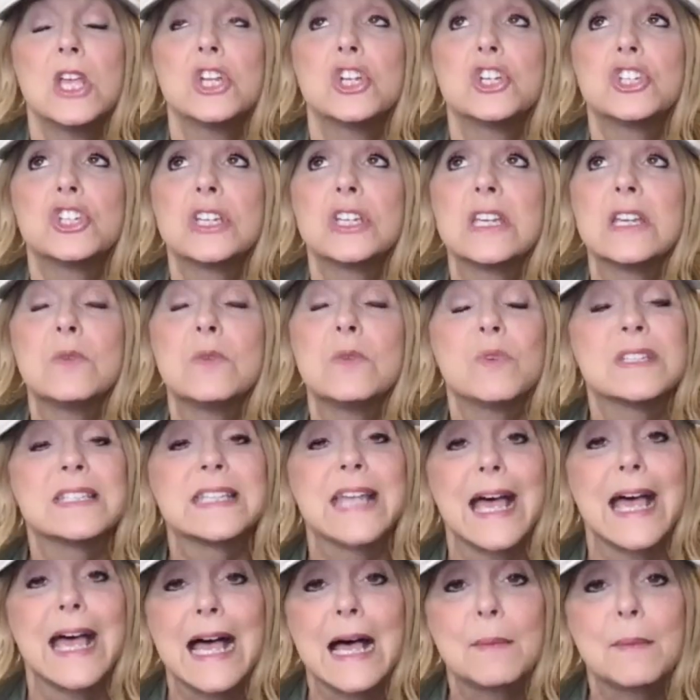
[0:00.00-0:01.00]
She
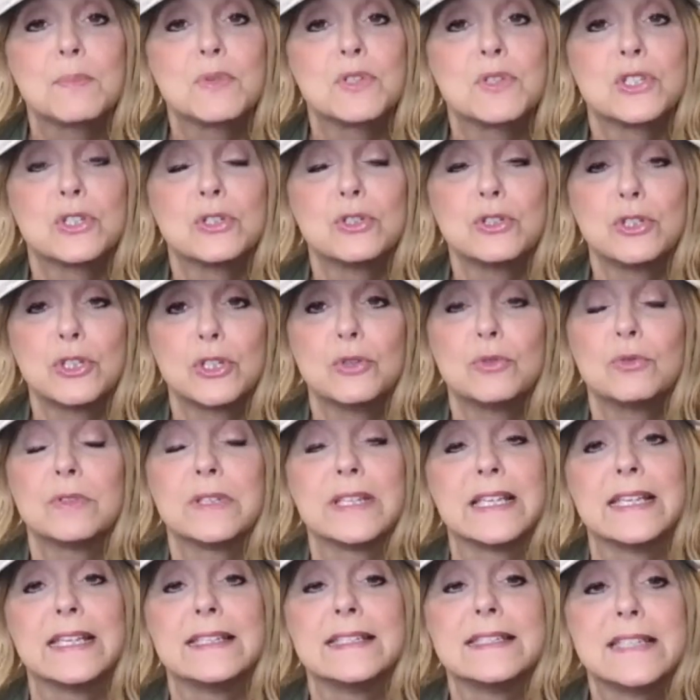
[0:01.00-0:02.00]
was
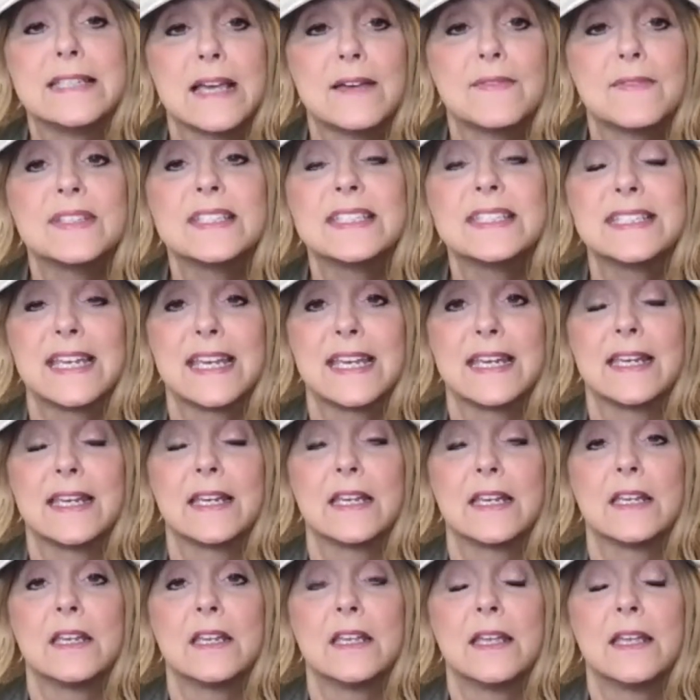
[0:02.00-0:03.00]
absolutely devastated.